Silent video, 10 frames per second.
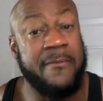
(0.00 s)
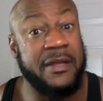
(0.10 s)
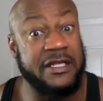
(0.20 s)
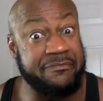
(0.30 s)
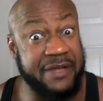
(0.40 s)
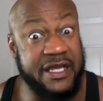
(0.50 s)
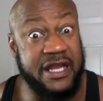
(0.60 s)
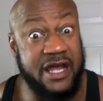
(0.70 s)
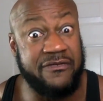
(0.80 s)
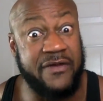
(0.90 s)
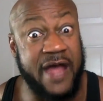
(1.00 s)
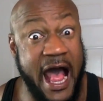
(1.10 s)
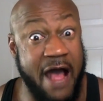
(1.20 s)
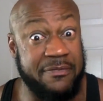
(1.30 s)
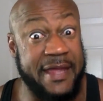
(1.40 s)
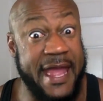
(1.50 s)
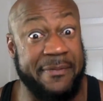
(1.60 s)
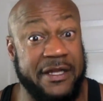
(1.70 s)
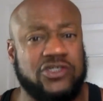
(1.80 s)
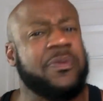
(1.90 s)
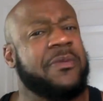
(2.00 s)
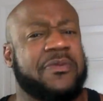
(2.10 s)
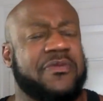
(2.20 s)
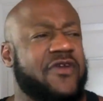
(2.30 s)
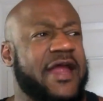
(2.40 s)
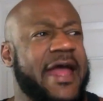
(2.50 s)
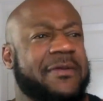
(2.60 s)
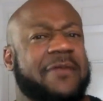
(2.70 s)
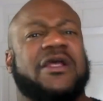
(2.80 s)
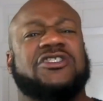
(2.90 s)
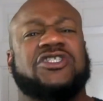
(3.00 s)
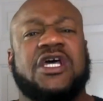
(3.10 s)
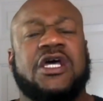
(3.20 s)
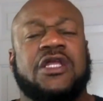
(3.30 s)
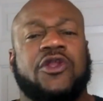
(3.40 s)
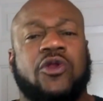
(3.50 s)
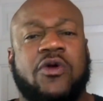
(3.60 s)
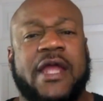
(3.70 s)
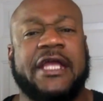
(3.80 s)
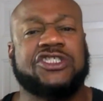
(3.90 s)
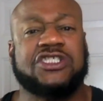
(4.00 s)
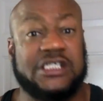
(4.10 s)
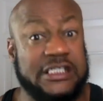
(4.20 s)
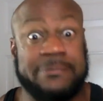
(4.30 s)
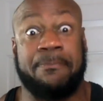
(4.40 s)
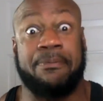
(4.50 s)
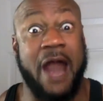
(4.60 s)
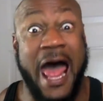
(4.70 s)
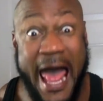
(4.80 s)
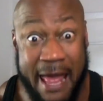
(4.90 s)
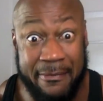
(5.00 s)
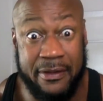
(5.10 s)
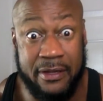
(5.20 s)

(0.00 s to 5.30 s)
but it's big enough. I would be happy to. Two people would be very happy to, because the location is prime.